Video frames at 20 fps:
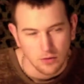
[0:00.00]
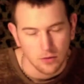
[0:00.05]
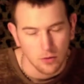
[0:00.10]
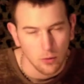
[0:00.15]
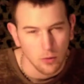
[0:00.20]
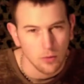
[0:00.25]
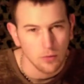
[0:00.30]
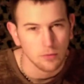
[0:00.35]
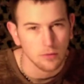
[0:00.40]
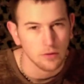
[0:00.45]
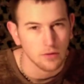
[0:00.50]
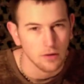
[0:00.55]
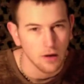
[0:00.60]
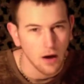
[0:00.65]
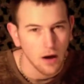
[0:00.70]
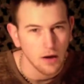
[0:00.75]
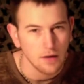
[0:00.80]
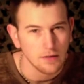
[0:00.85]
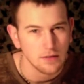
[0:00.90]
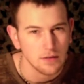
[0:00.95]
Your
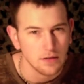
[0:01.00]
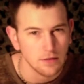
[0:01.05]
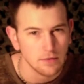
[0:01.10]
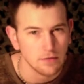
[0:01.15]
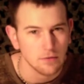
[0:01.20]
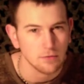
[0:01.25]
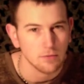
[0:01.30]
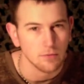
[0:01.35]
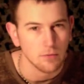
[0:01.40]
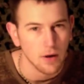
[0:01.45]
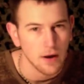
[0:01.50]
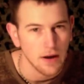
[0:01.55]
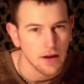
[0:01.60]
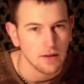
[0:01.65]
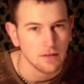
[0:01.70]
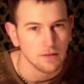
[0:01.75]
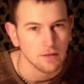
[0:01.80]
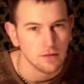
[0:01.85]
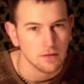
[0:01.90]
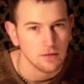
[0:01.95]
God-given
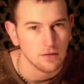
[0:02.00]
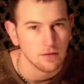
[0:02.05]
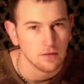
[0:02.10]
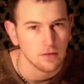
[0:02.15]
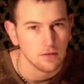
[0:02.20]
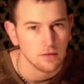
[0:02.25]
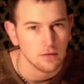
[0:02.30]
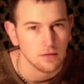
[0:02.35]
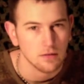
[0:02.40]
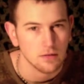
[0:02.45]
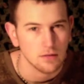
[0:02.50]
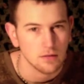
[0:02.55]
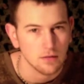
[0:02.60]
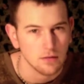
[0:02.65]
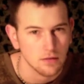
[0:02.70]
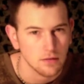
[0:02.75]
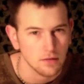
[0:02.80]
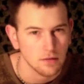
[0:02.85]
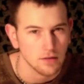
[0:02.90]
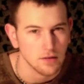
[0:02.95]
right
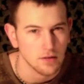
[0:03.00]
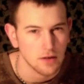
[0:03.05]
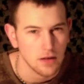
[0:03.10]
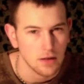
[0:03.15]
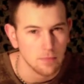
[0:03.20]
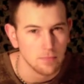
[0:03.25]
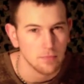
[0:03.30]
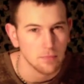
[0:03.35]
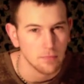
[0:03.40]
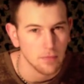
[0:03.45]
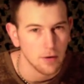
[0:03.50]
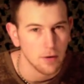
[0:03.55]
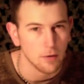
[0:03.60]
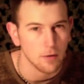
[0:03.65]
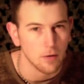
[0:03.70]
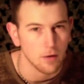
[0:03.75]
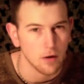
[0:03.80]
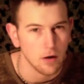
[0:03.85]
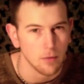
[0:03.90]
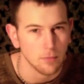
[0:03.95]
to keep and bear
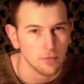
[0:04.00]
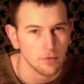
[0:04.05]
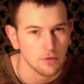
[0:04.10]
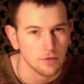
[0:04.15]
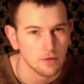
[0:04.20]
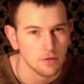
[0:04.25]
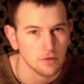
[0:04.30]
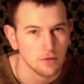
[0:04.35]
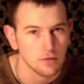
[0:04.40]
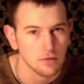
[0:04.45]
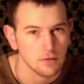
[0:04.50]
arms